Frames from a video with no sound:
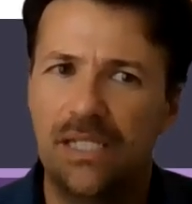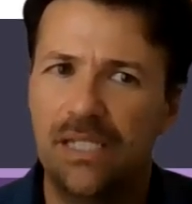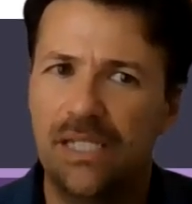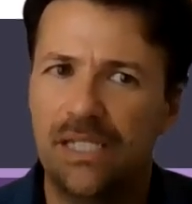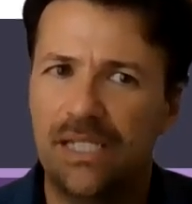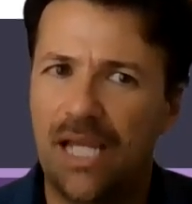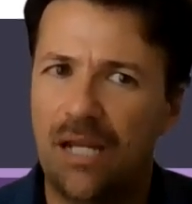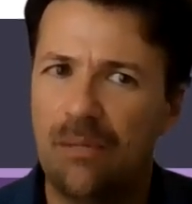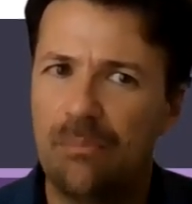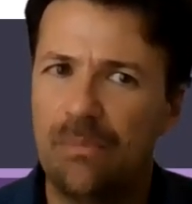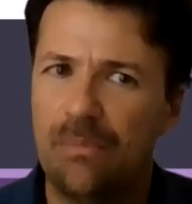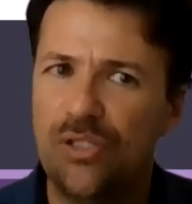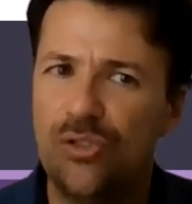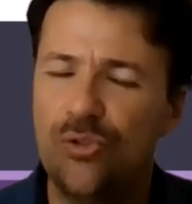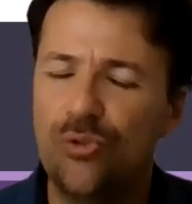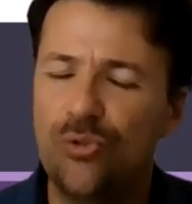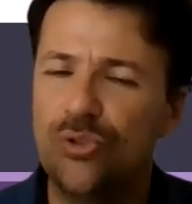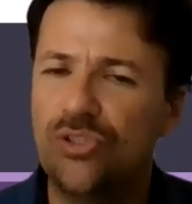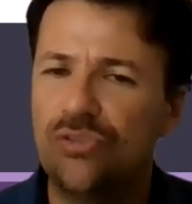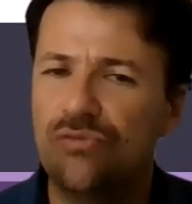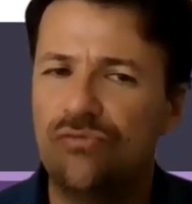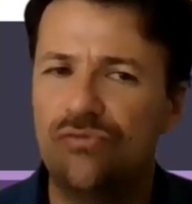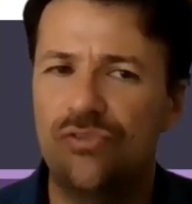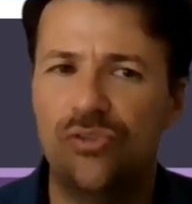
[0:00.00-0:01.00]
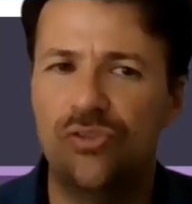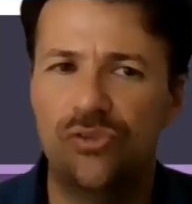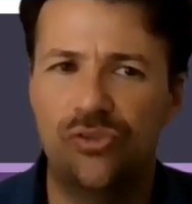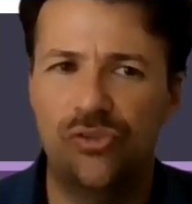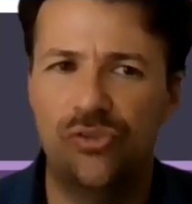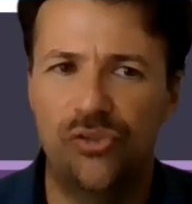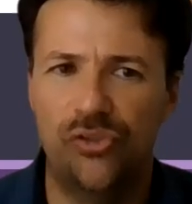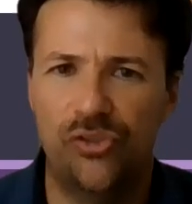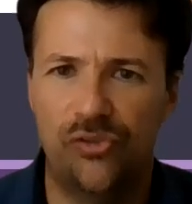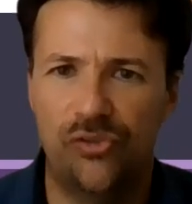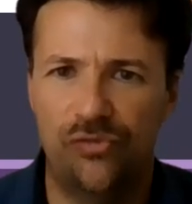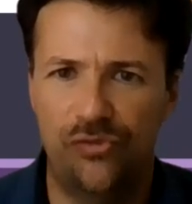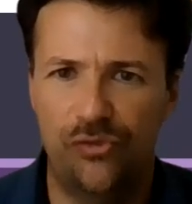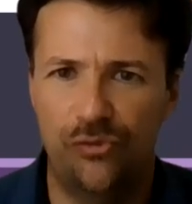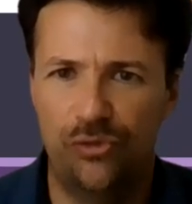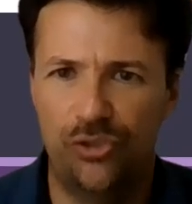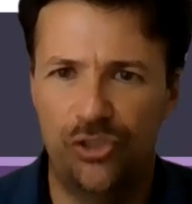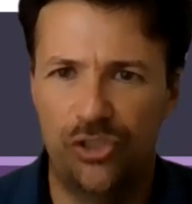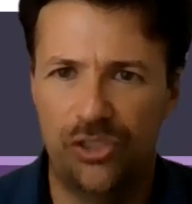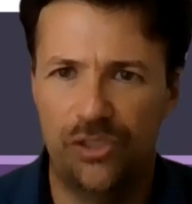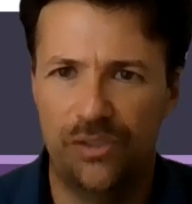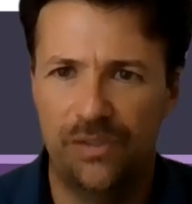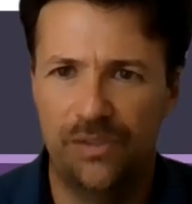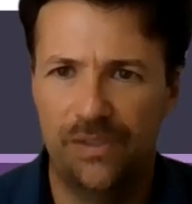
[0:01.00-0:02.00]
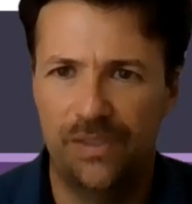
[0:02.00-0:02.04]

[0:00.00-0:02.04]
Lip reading: can be useful to your future.